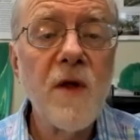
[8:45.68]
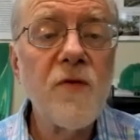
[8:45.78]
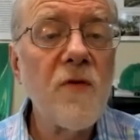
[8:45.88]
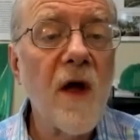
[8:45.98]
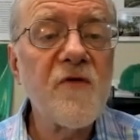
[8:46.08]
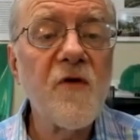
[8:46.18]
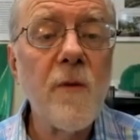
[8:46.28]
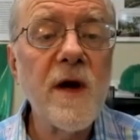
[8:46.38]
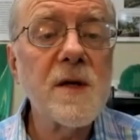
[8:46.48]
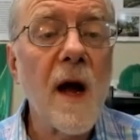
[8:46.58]
through that so
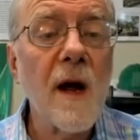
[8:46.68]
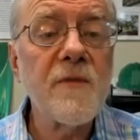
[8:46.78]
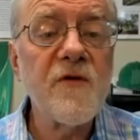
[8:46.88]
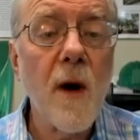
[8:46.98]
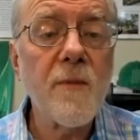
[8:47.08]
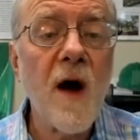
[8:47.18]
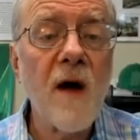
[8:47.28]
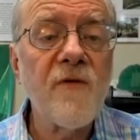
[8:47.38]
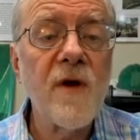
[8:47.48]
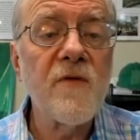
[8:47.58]
many times, so I'm
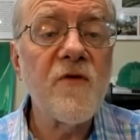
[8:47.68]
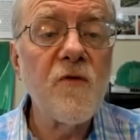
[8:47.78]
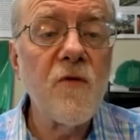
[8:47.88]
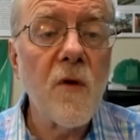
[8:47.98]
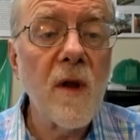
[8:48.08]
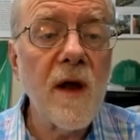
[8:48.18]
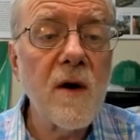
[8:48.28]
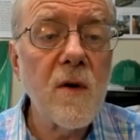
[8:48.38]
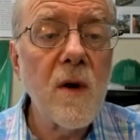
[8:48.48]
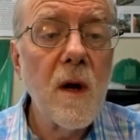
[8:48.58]
confident sooner or
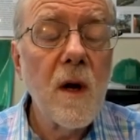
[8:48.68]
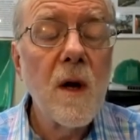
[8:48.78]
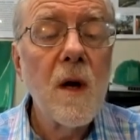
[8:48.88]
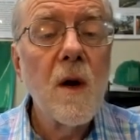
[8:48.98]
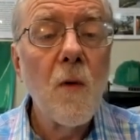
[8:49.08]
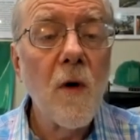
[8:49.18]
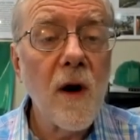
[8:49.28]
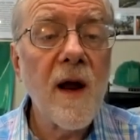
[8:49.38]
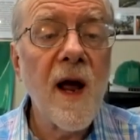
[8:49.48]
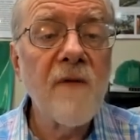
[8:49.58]
later, we're
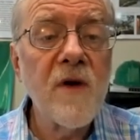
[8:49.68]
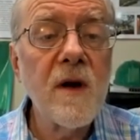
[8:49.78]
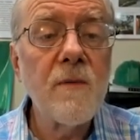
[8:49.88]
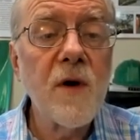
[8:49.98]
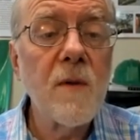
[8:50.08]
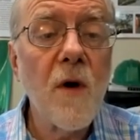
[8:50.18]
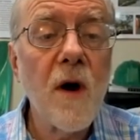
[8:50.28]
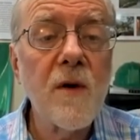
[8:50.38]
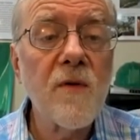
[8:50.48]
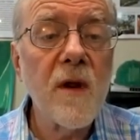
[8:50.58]
going to have an independent
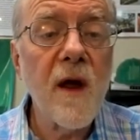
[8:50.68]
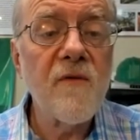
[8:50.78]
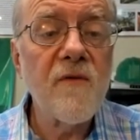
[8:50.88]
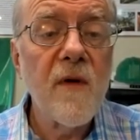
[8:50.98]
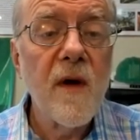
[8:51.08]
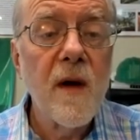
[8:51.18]
party on the left.